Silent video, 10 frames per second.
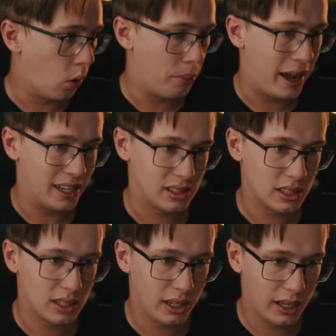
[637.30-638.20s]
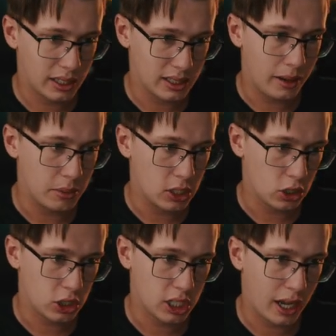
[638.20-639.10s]
or pass this line because that means
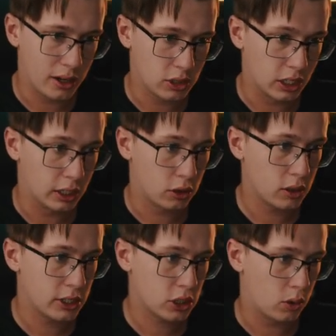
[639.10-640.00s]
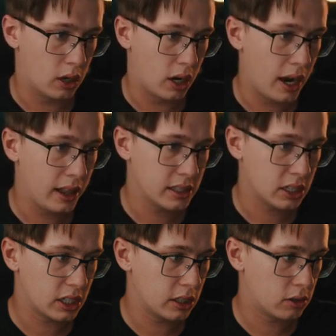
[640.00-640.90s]
our shadows are getting crushed or our highlights
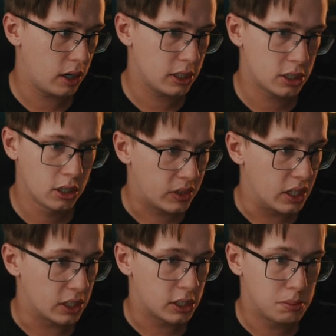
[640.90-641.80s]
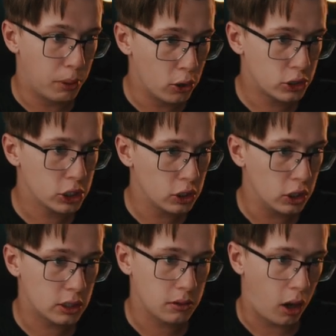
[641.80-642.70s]
are getting crushed. The exposure
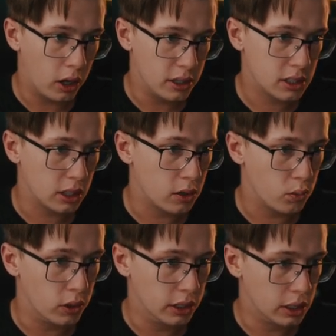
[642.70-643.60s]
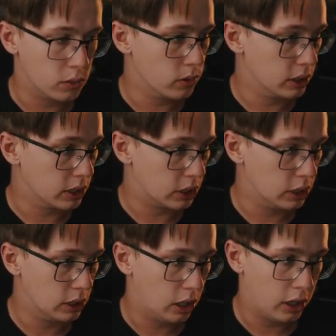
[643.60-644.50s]
looked honestly really, really
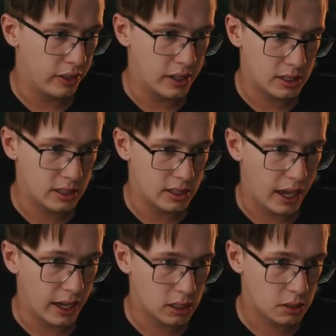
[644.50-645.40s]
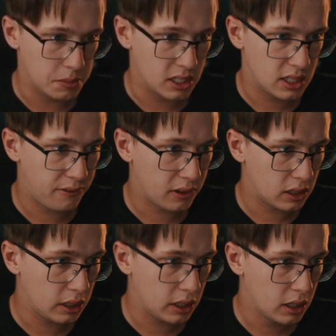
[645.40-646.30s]
good on this day
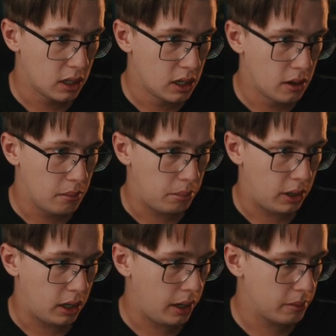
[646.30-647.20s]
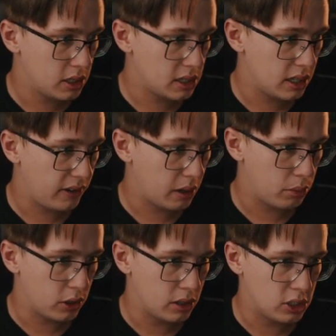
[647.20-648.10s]
specifically, but I'm gonna see if I can
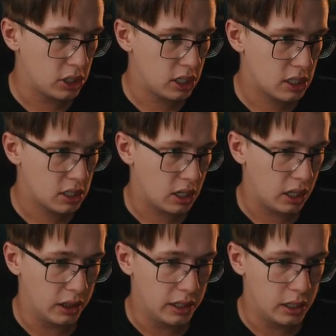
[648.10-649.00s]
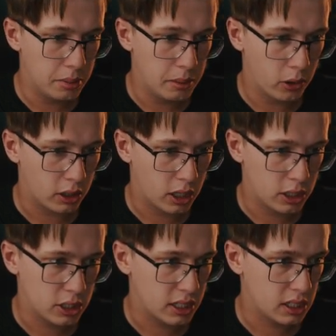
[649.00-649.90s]
bring just a little bit more
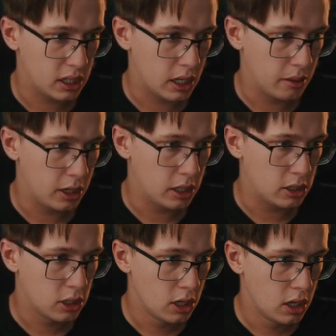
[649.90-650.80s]
contrast to the image